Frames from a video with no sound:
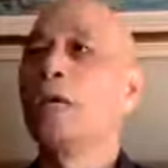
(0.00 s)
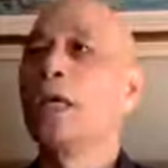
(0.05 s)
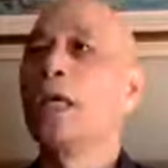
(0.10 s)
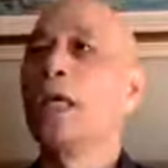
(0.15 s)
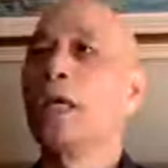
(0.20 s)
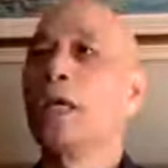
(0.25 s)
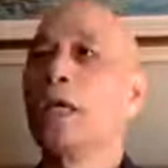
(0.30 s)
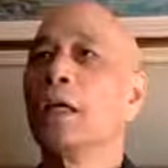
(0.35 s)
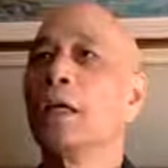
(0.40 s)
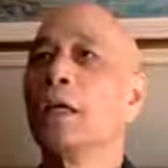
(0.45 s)

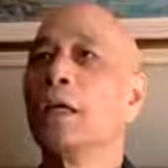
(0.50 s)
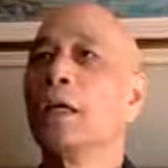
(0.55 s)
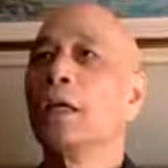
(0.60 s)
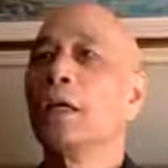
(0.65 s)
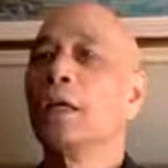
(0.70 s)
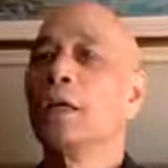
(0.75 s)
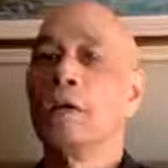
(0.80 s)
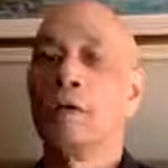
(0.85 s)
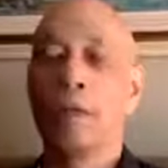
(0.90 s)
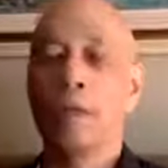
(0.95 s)
being.
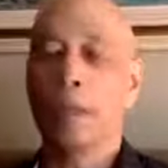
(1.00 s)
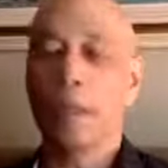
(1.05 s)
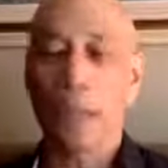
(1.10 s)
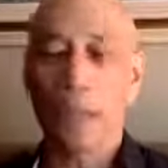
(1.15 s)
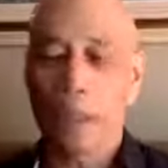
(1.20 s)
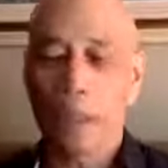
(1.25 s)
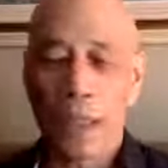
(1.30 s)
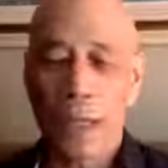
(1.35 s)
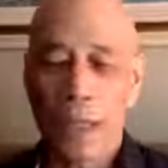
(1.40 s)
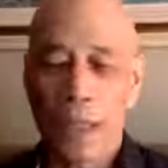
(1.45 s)

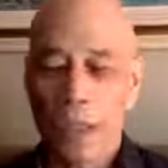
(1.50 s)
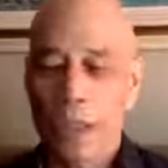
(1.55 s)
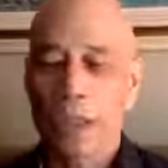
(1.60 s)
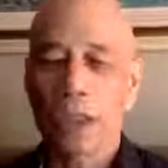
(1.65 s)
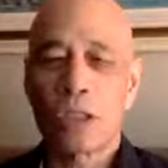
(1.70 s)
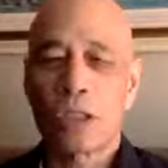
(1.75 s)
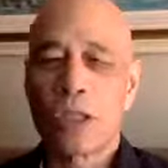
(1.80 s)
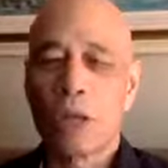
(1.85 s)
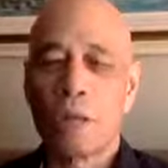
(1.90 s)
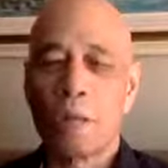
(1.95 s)
I
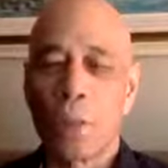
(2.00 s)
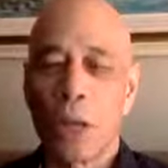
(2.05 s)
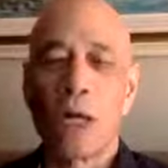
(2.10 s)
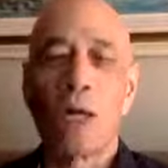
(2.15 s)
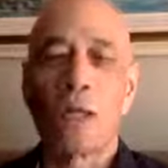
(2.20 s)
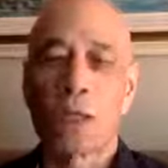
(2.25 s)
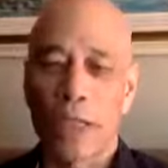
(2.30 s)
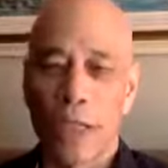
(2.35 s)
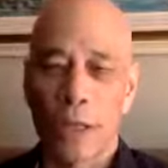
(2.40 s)
just debunked